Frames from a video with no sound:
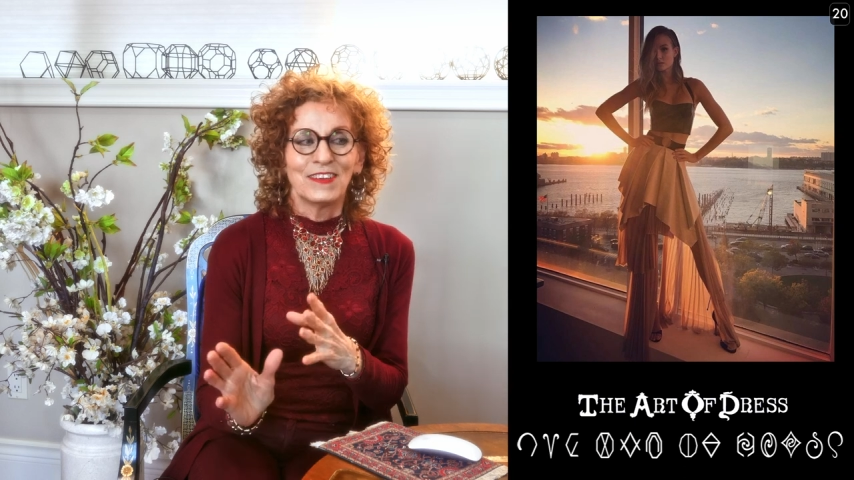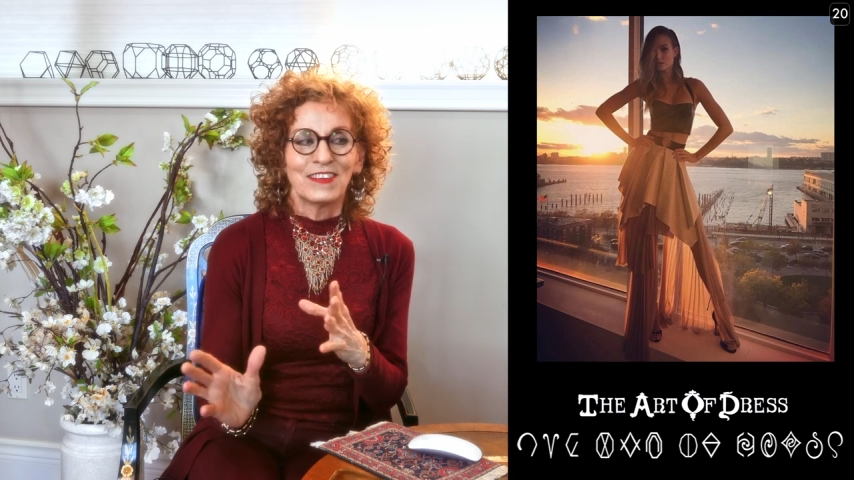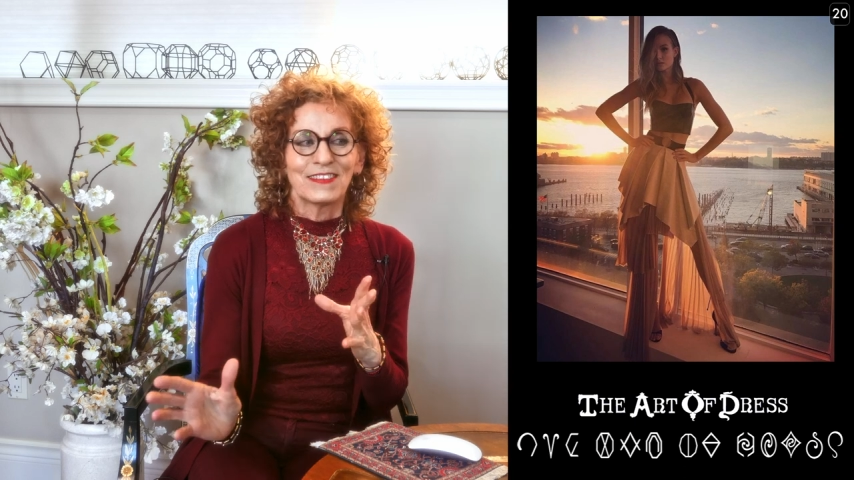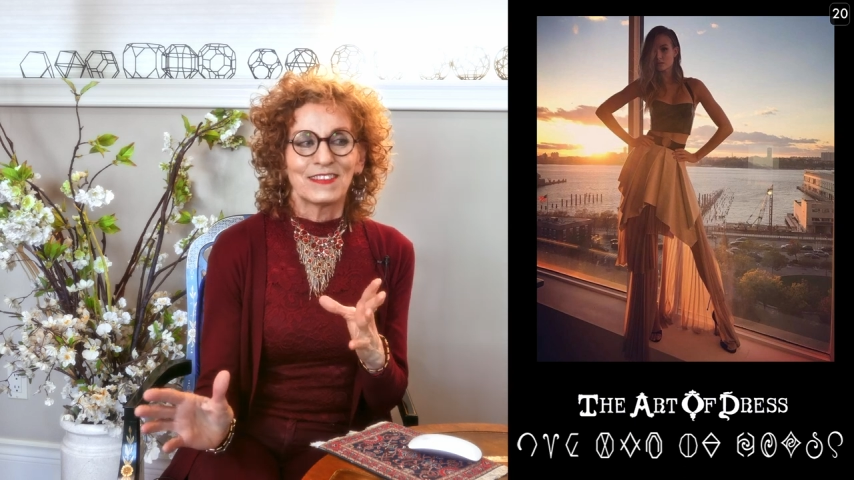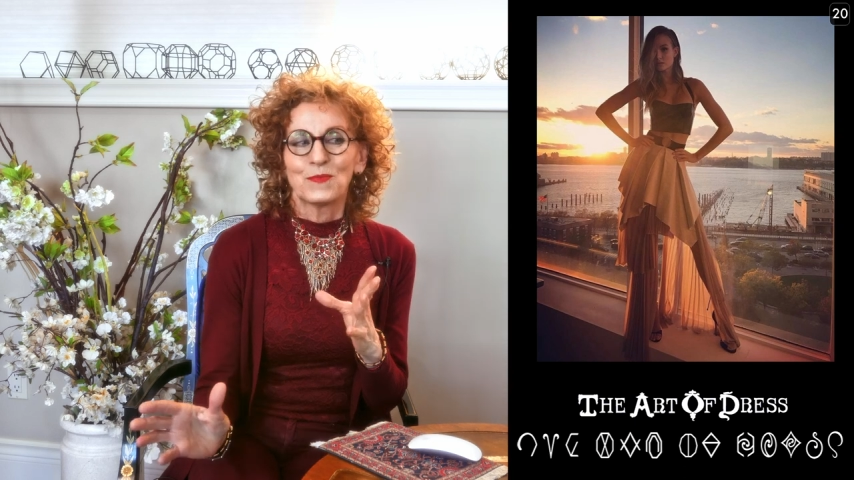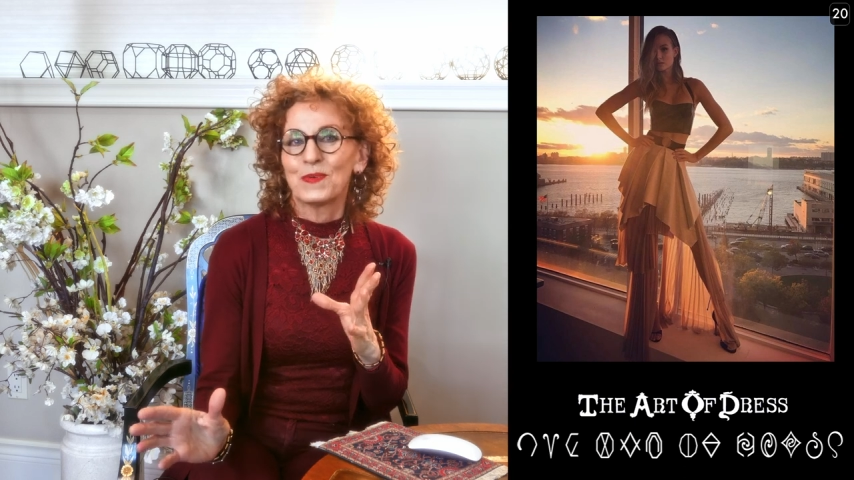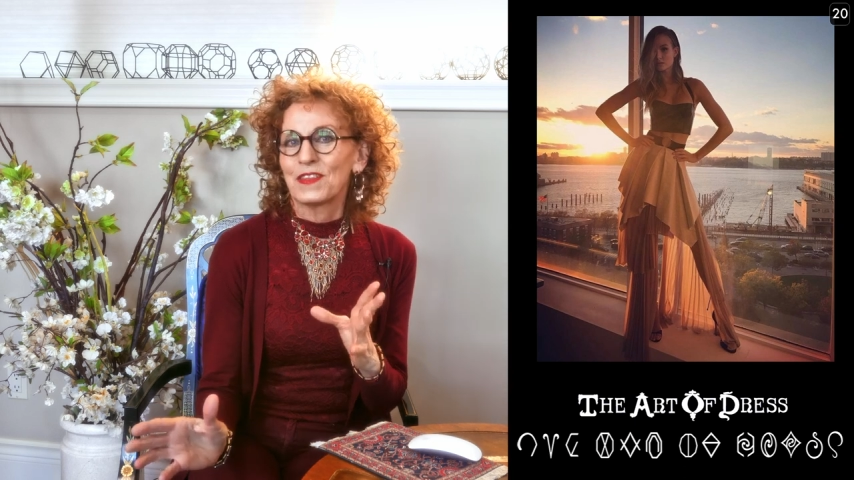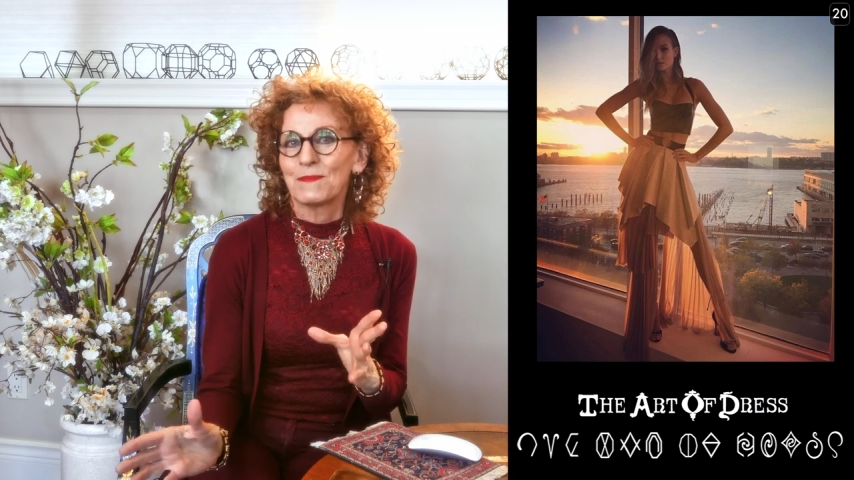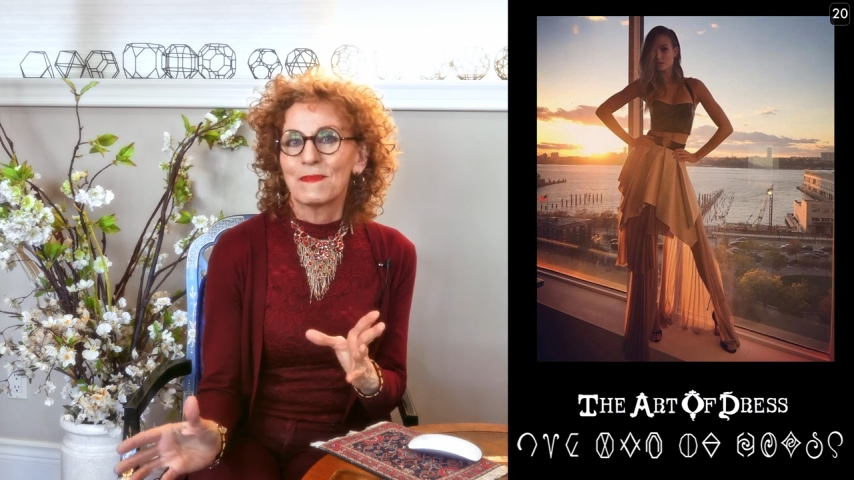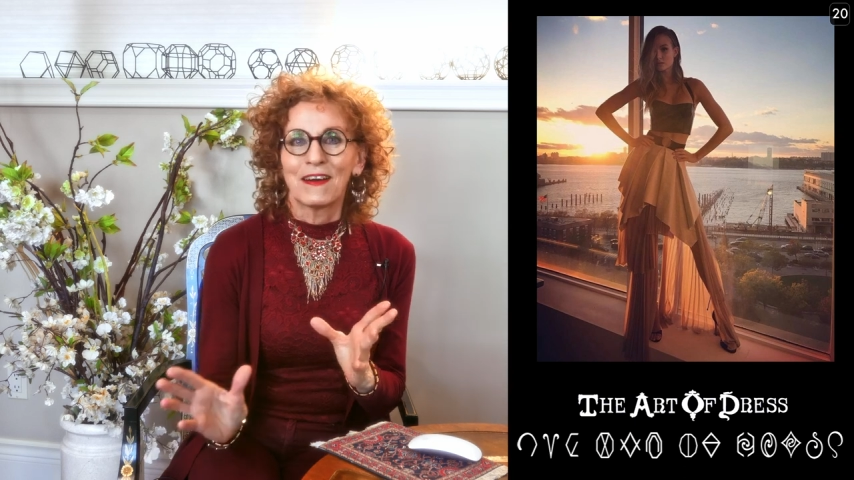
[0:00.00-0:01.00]
she has the
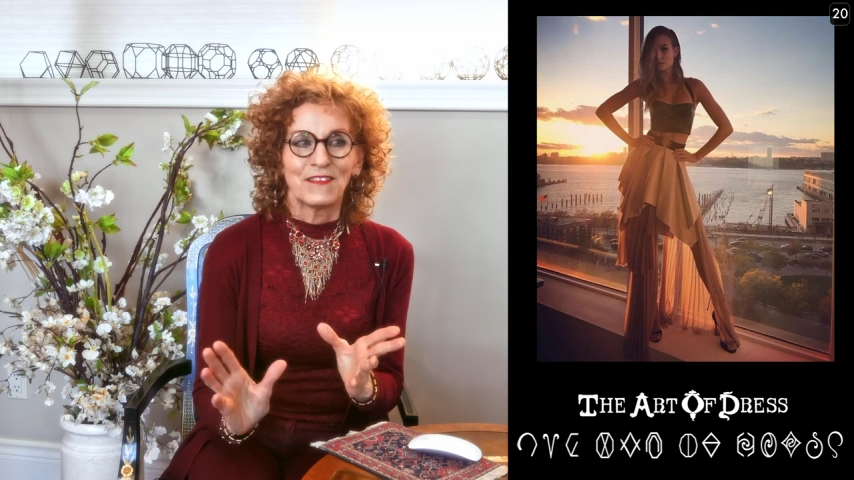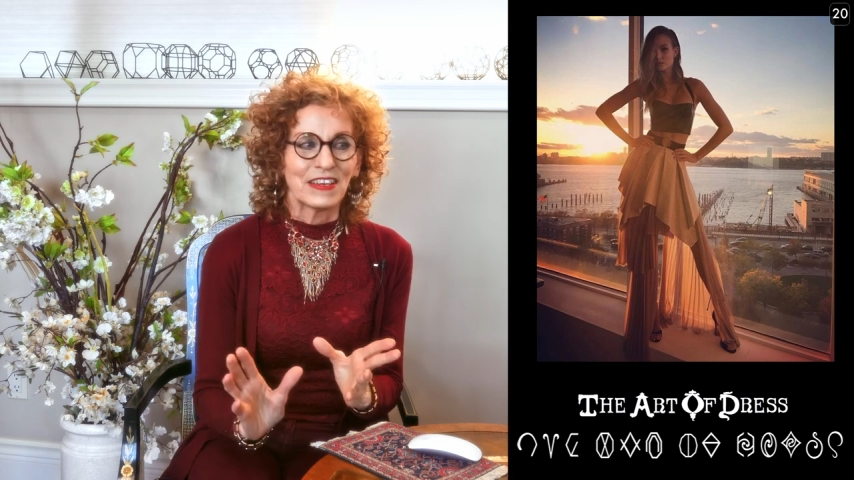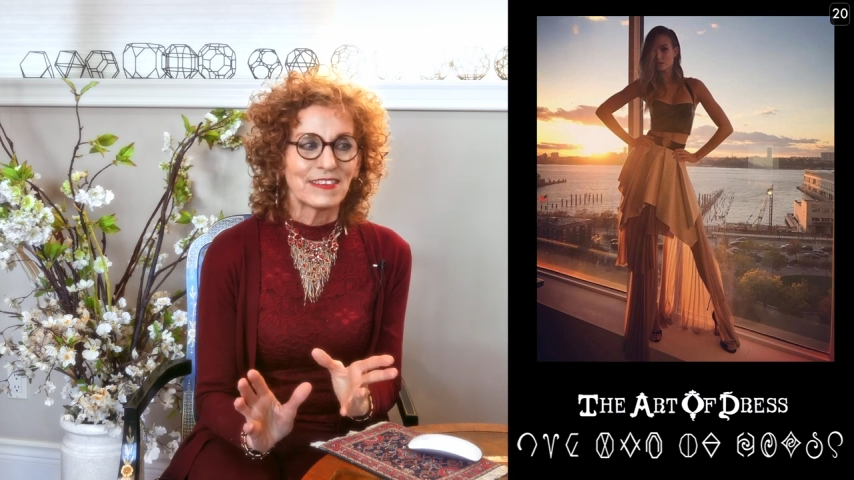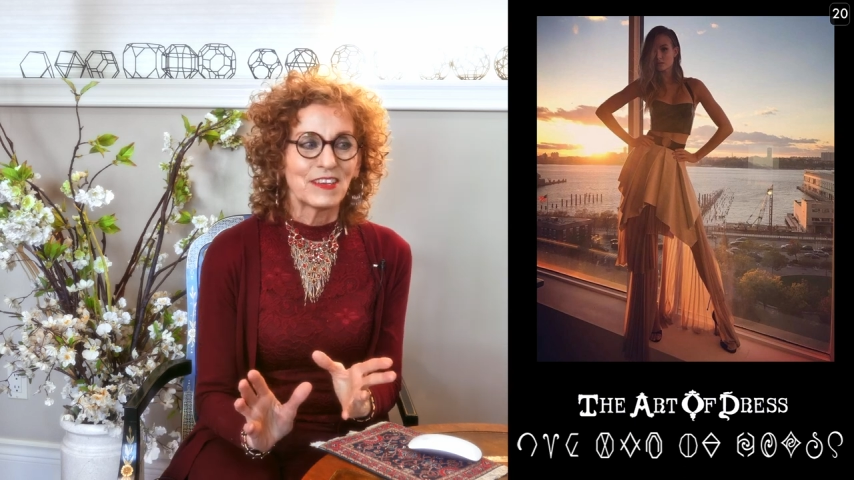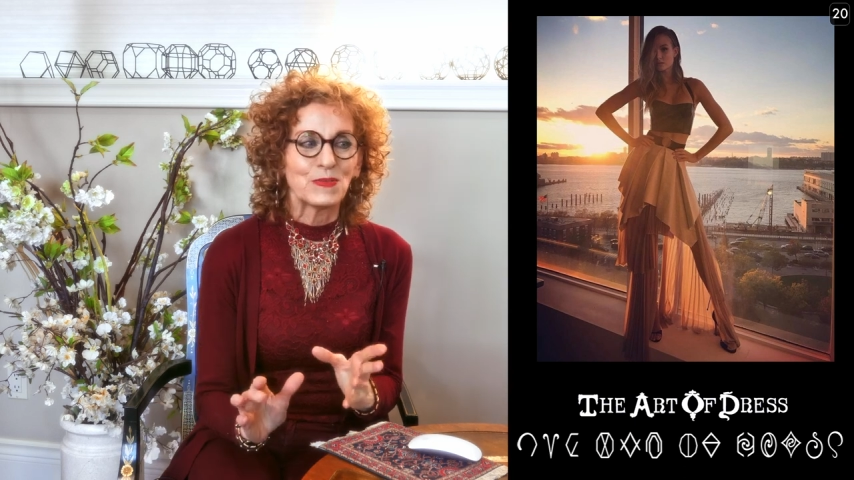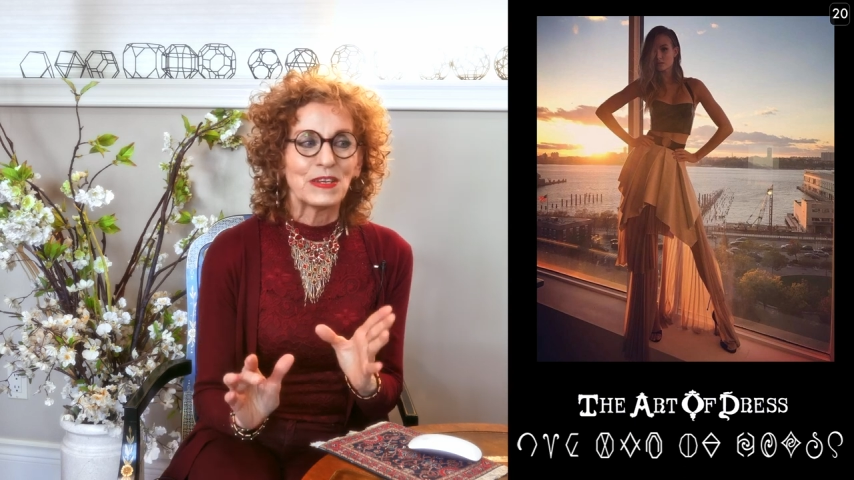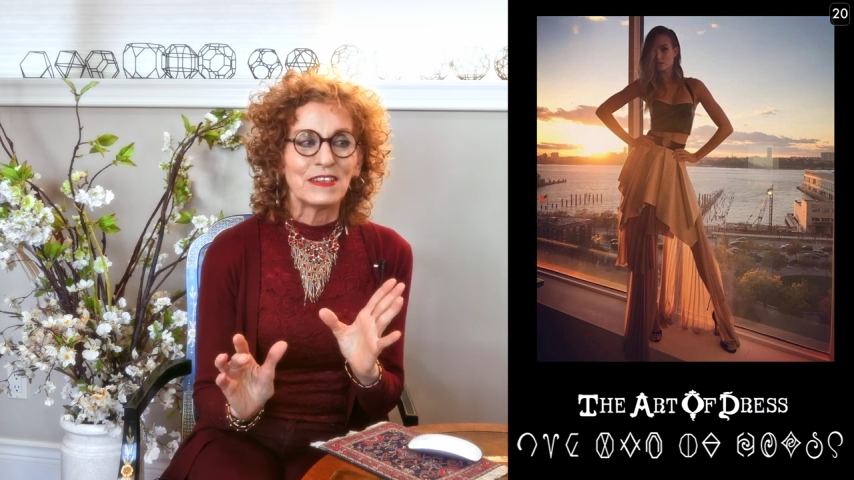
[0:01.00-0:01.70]
rhythm of accessory,